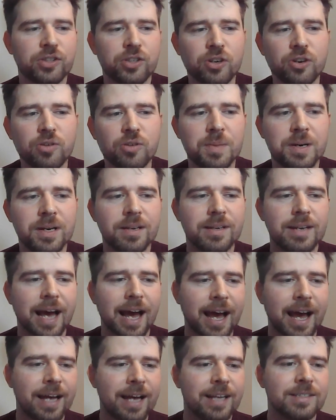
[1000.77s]
human
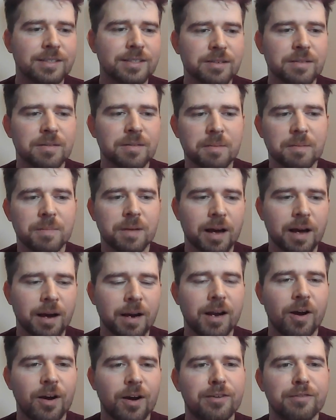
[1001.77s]
and
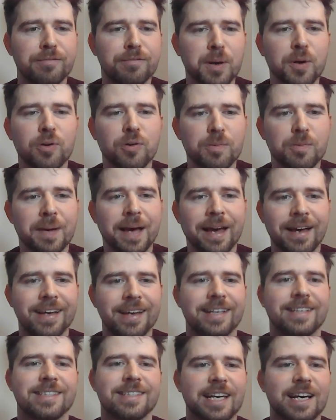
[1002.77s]
a kind of Pooh
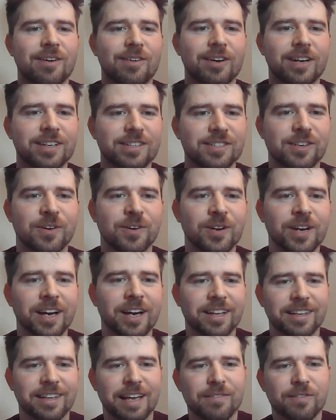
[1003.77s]
Bear interior. So
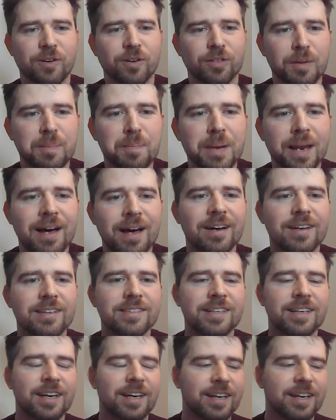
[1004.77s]
they've got the
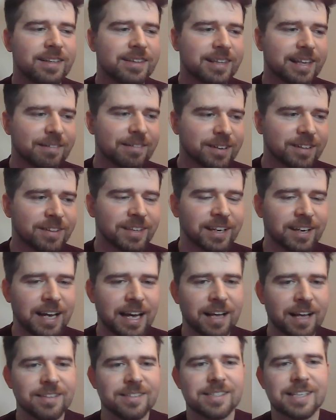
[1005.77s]
blood, the
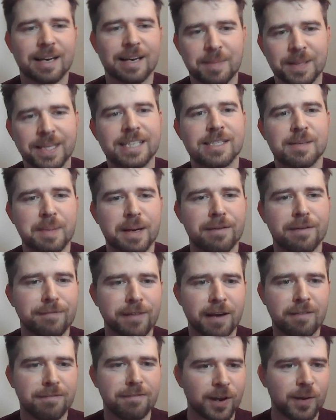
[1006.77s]
guts, but there's a bit of
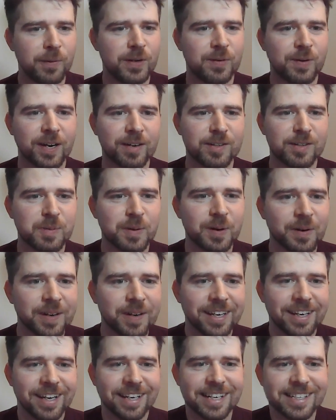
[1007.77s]
fluff floating around as
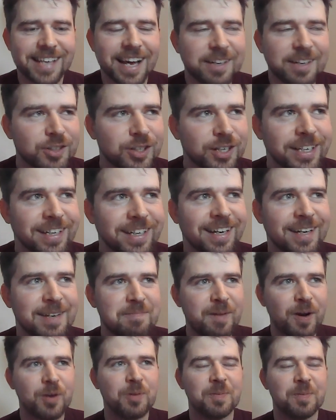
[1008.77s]
well. And there's actually a
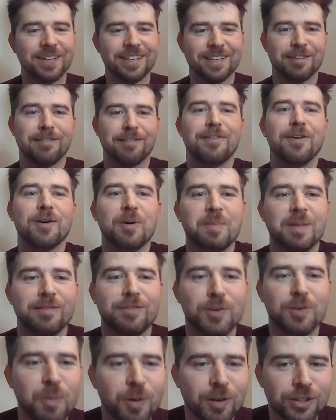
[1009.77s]
moment in the film,
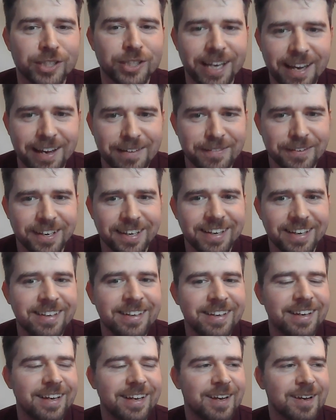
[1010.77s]
if you watch
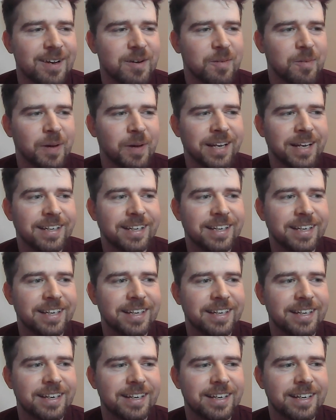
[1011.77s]
carefully, when
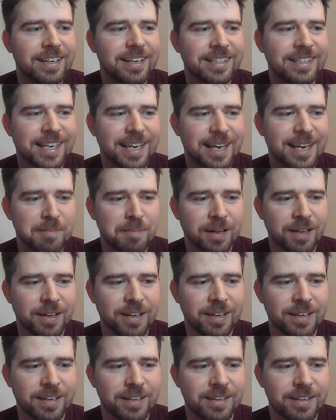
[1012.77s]
he is hit
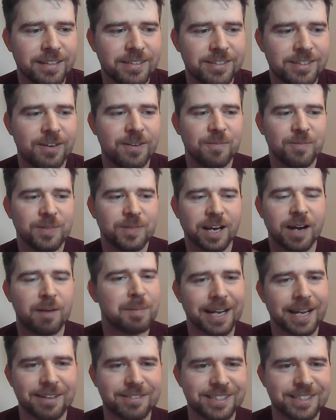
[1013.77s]
by, so
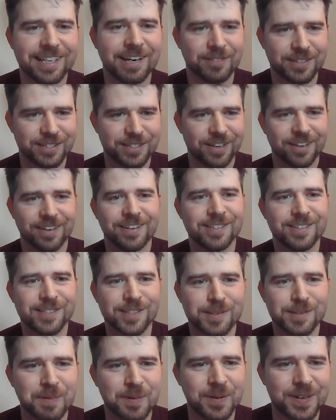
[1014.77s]
I'm allowed to tell this, Hannah, because
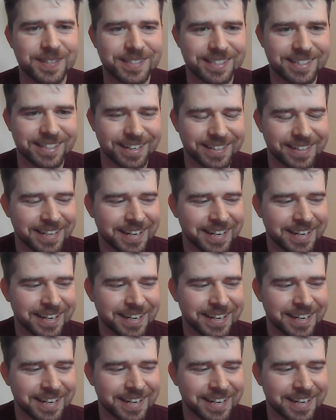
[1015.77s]
the spoilers are